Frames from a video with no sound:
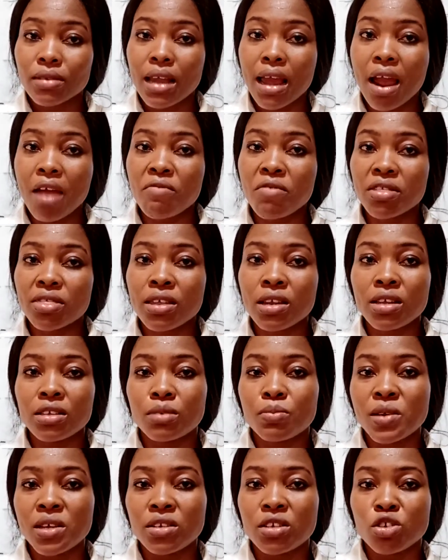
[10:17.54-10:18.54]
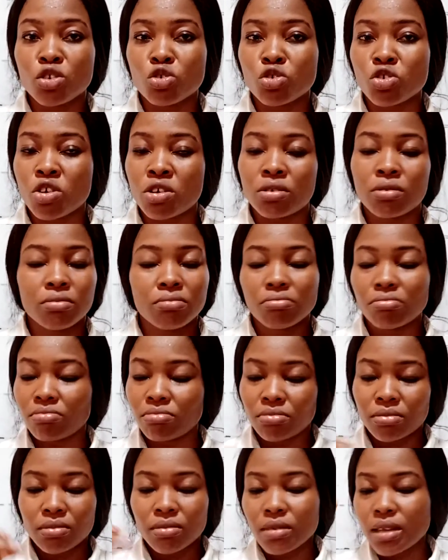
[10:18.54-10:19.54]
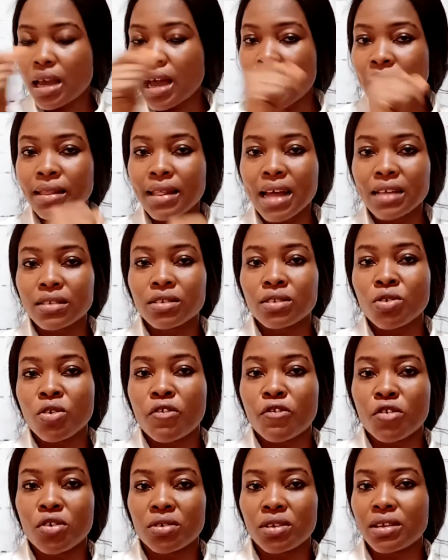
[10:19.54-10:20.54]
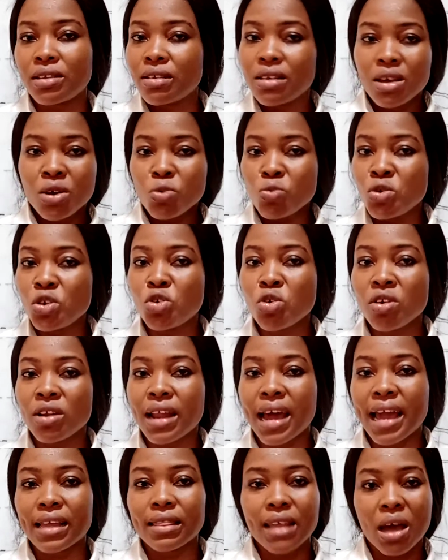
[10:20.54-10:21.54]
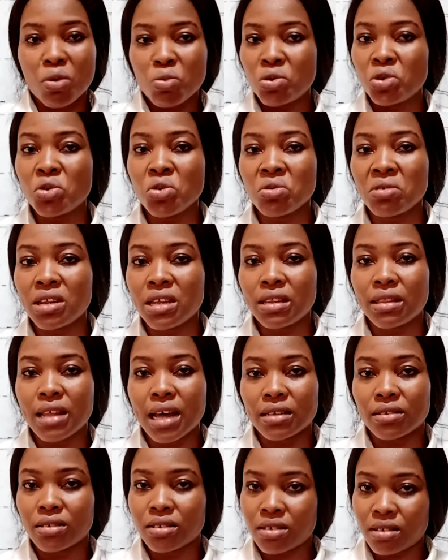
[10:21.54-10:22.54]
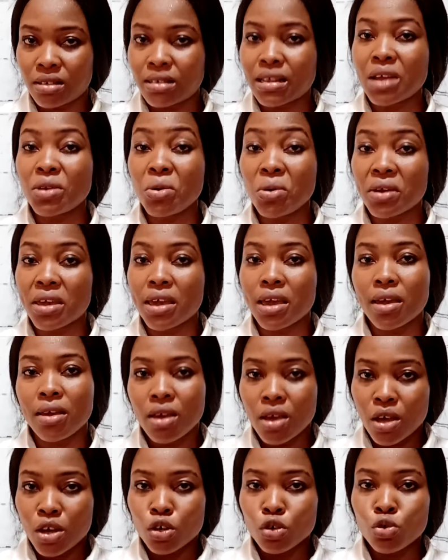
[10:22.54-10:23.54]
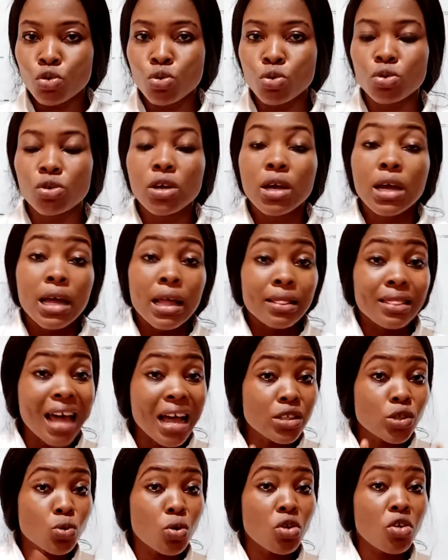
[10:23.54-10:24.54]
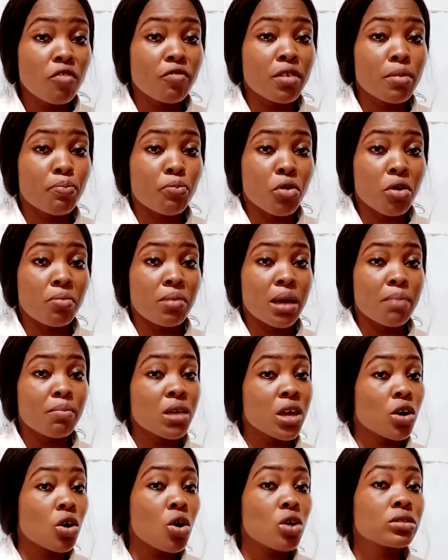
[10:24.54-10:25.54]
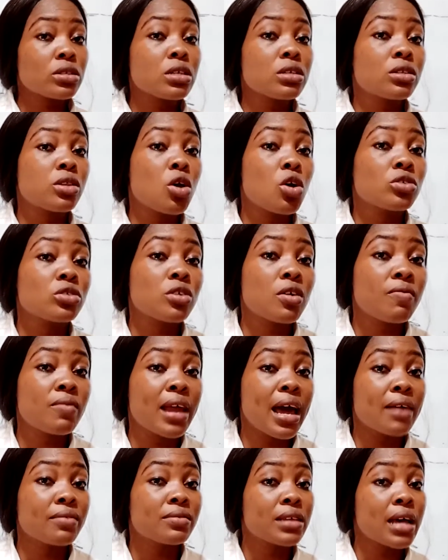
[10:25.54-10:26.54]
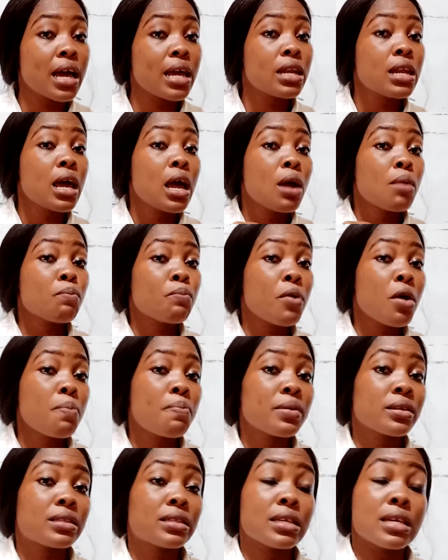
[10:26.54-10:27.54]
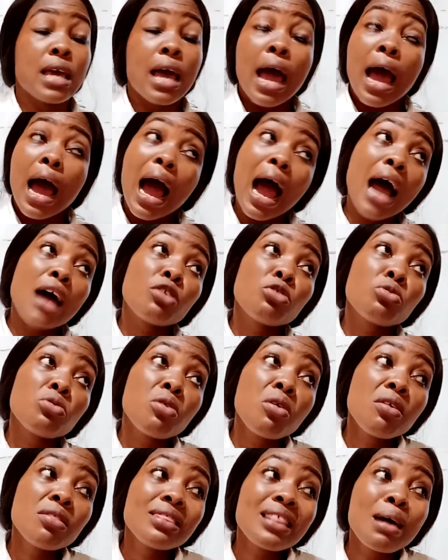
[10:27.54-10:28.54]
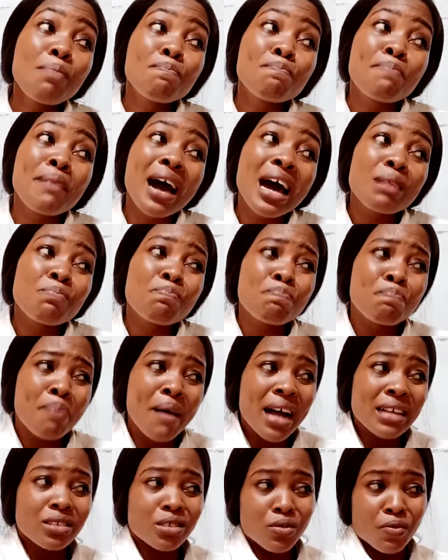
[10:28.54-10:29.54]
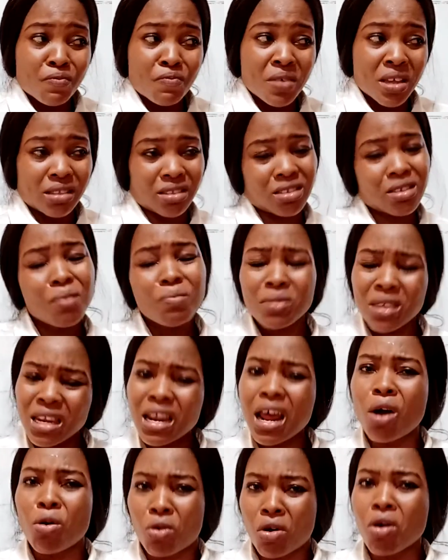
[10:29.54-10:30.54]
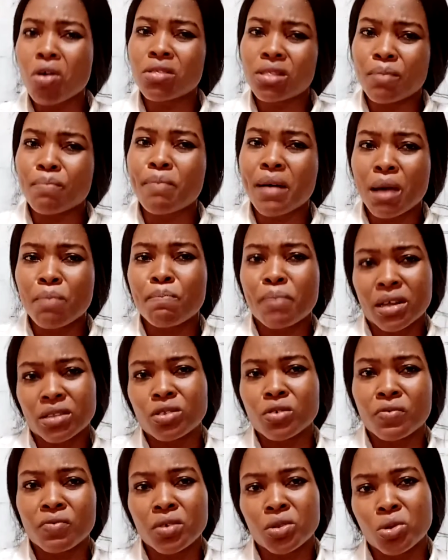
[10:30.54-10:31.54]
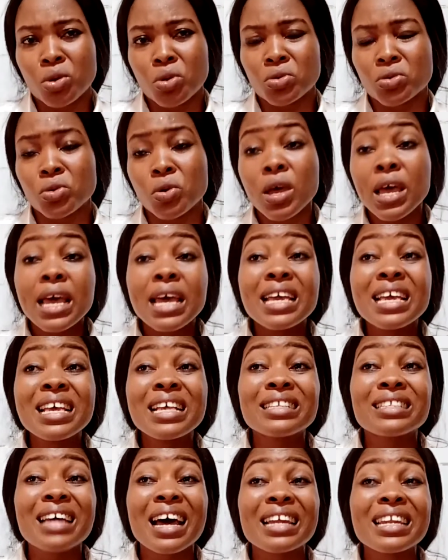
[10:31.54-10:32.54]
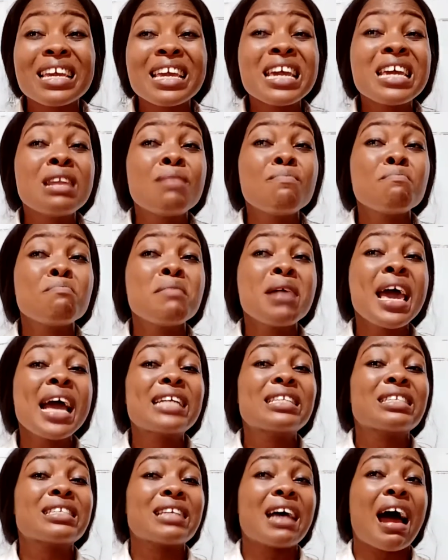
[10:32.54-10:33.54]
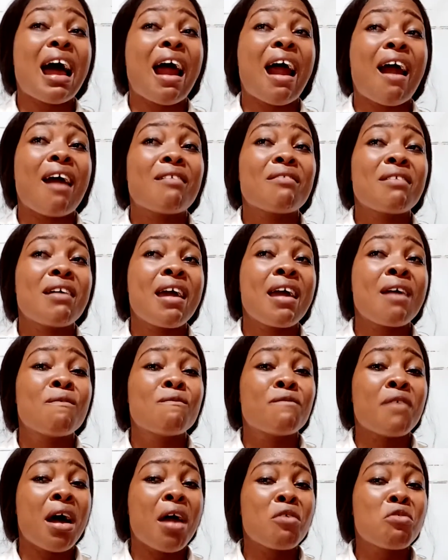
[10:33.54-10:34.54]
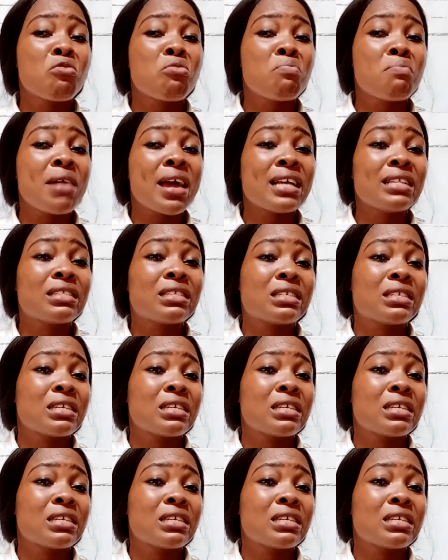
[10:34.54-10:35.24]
Everything is being destroyed. And that's not funny. We don't like that. We don't need that. Is that okay? Good. That's one of the problems. It causes loss of lives and property. Another bad part of it, something I'll call the bad part of it also, is that it makes our environment